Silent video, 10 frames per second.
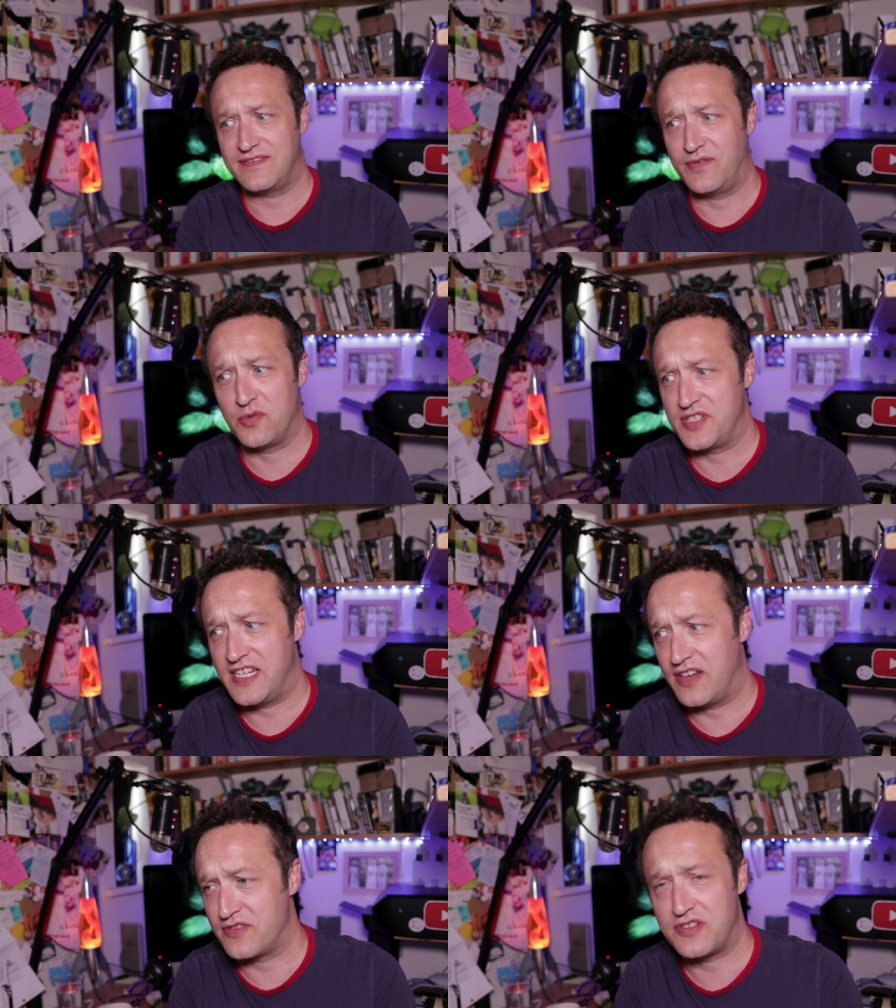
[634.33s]
fourteen
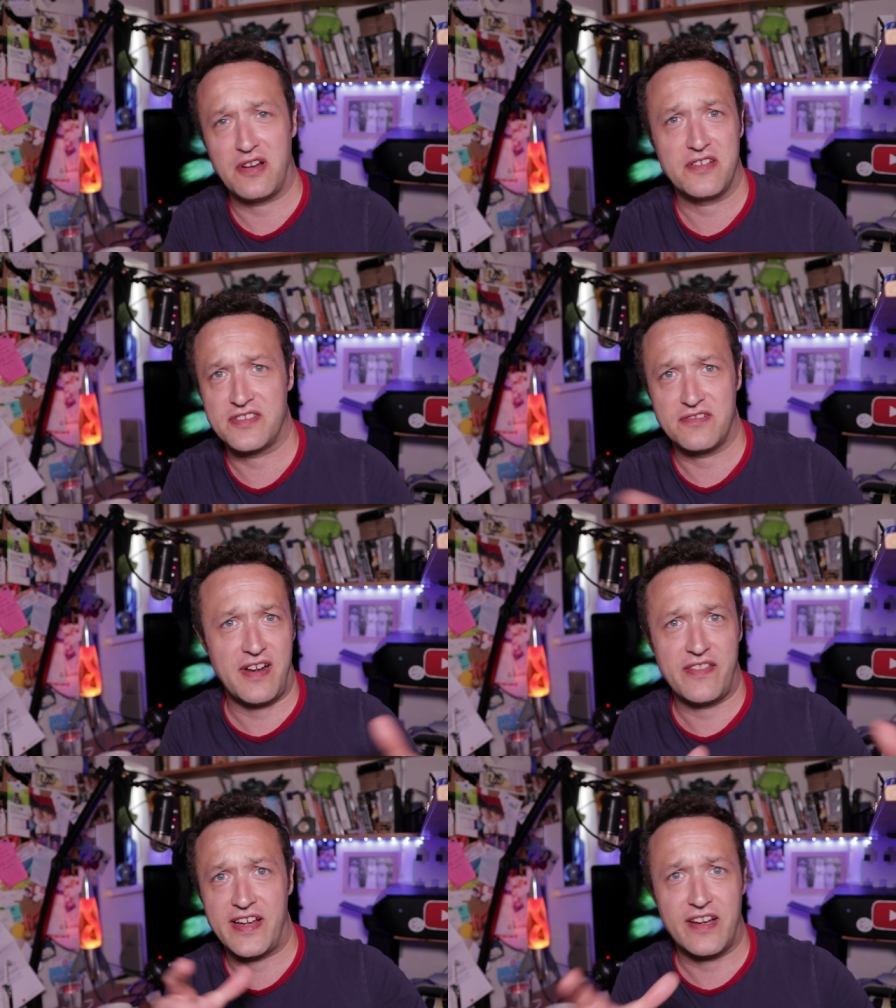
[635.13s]
hundred dollars,
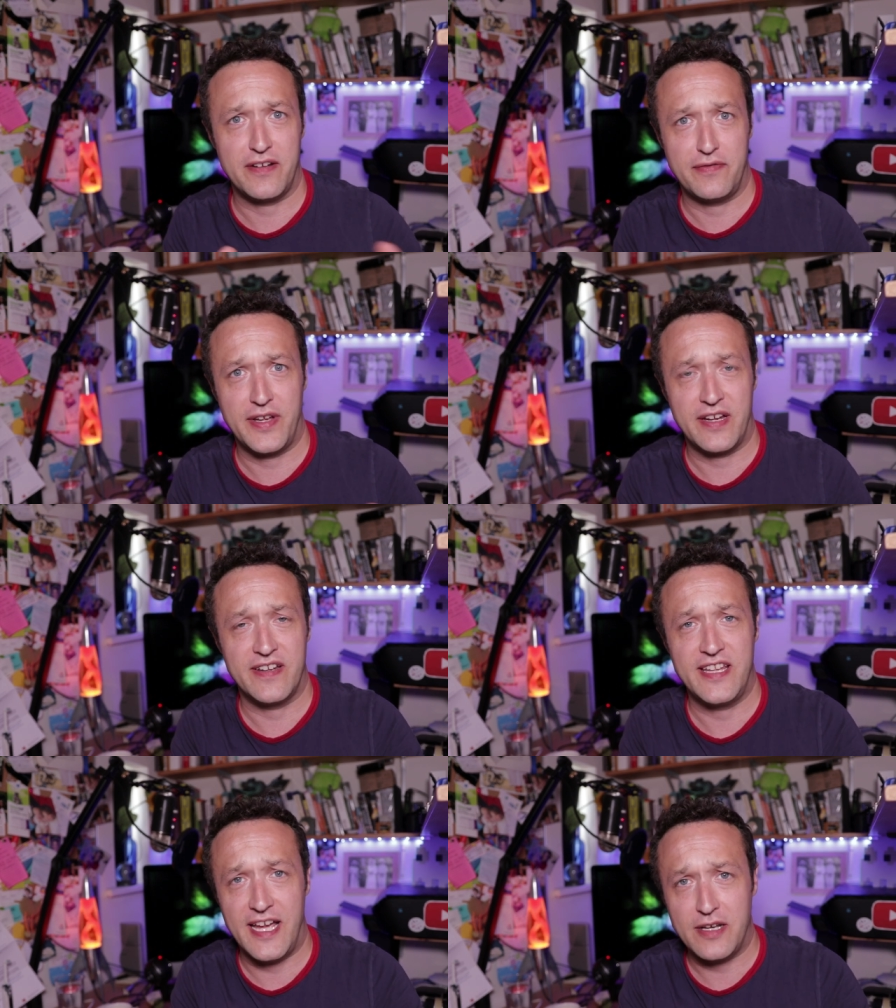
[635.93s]
around that kind of figure
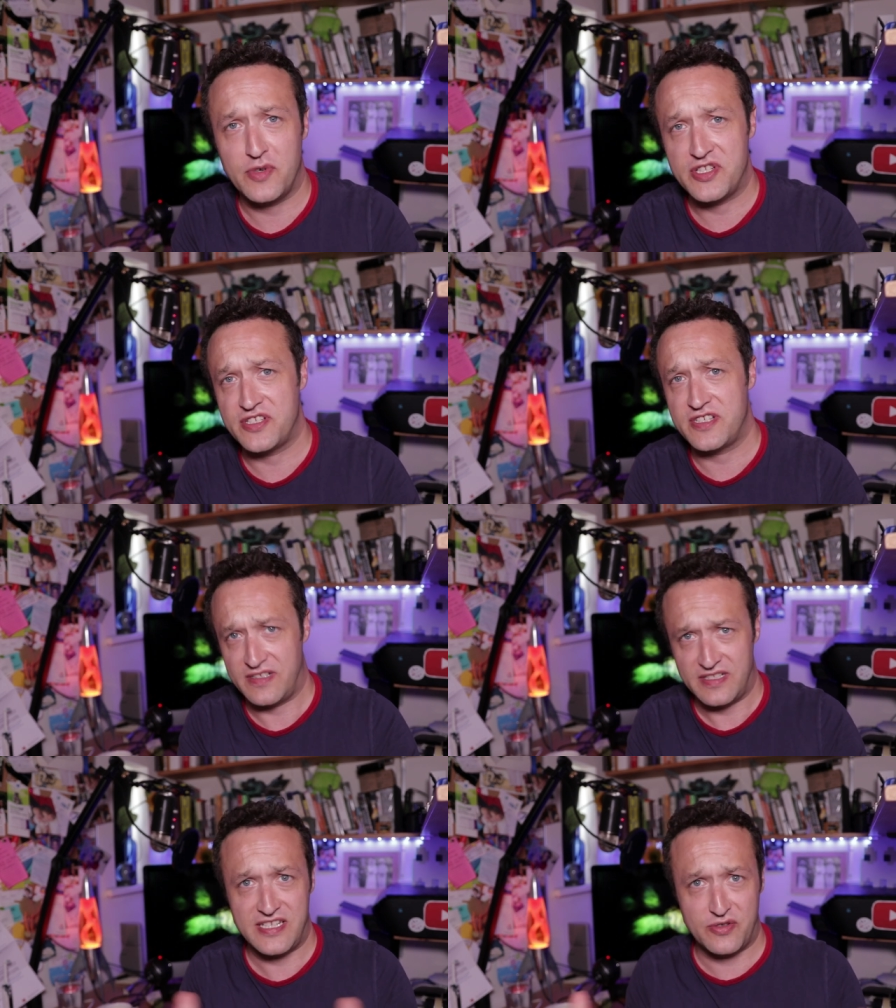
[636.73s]
in the end, which
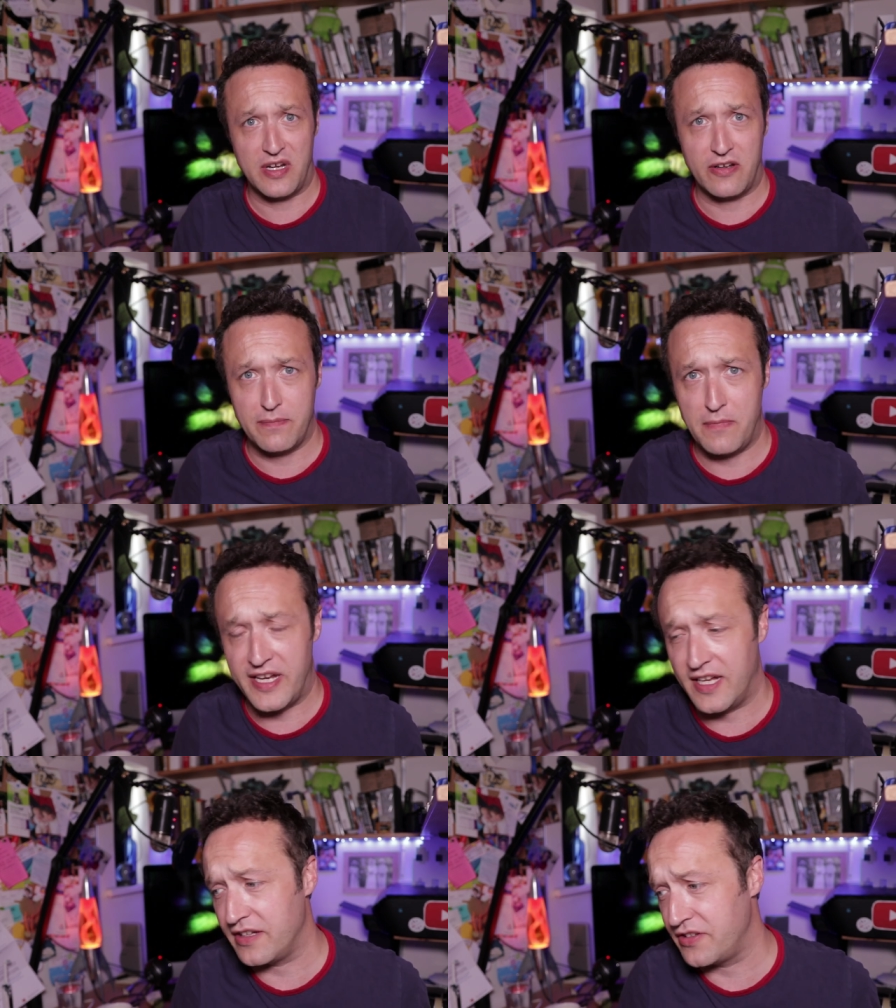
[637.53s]
is quite a lot of
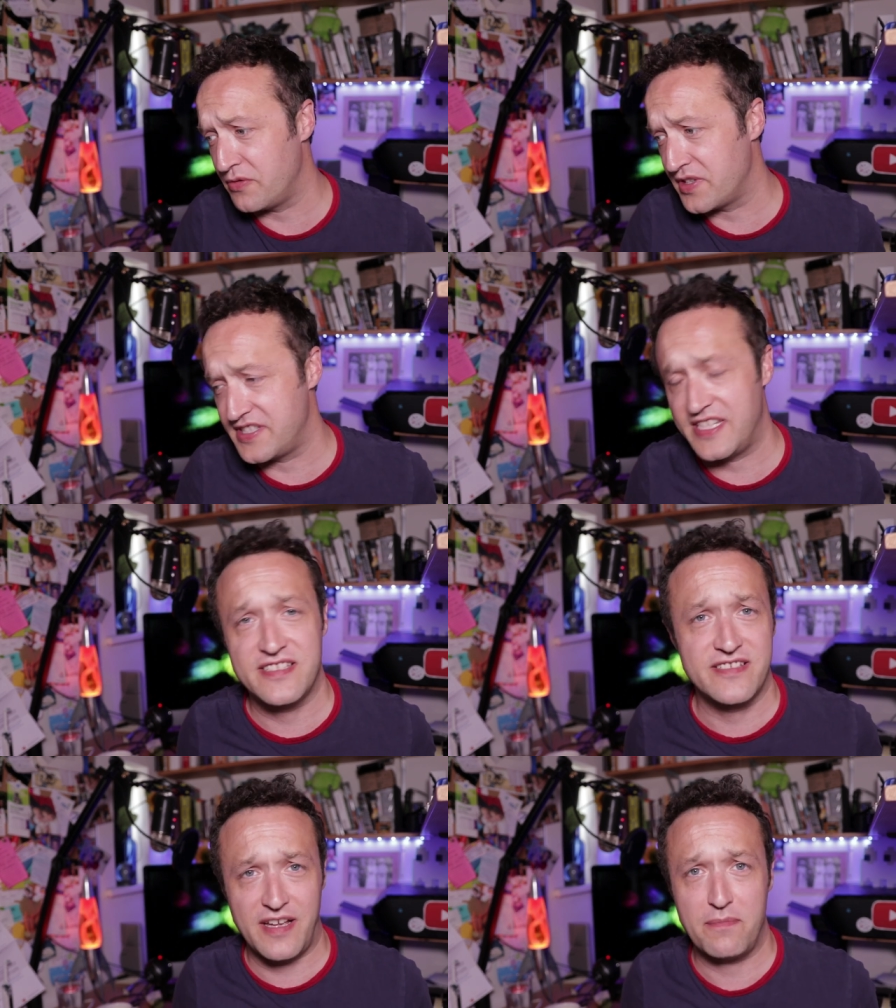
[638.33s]
money, and I do want to see
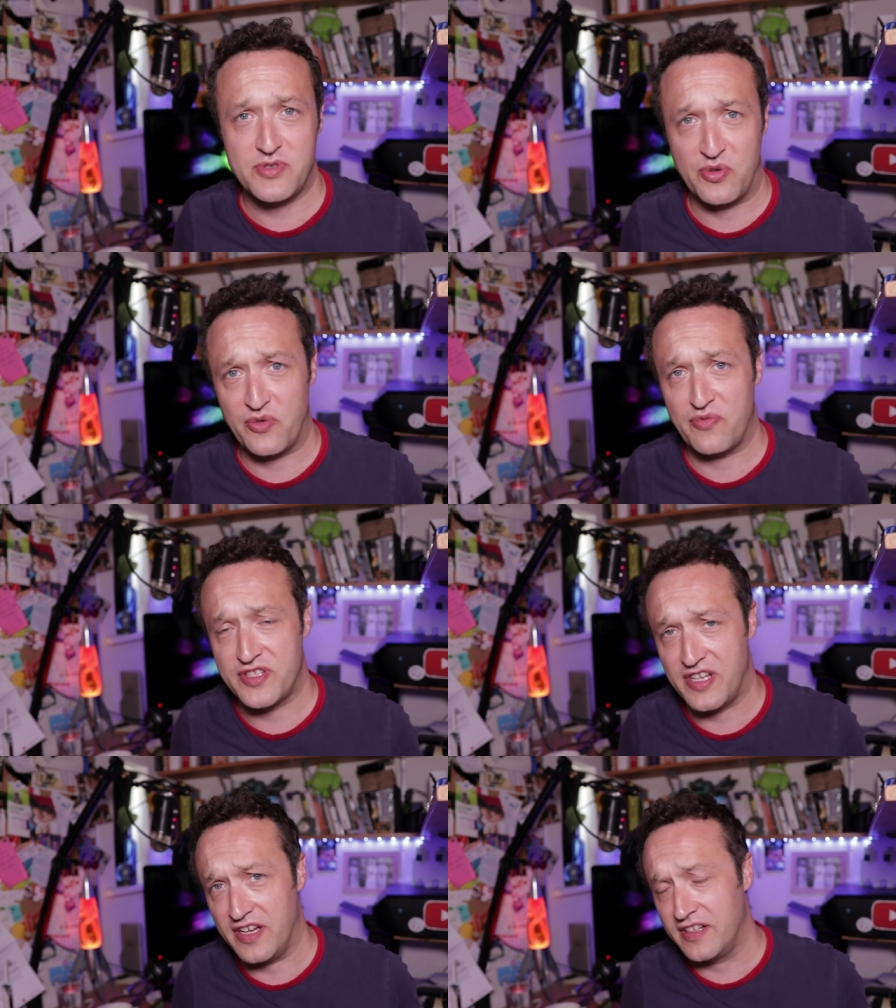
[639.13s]
some sort of
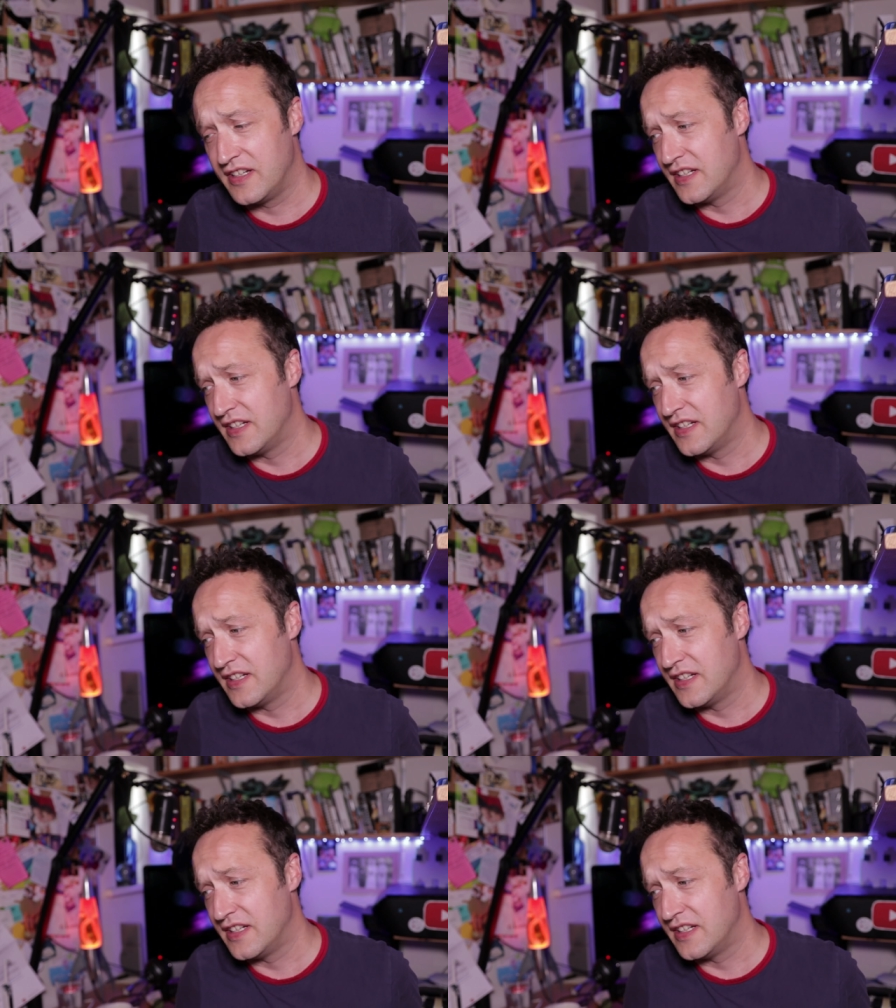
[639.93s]
return.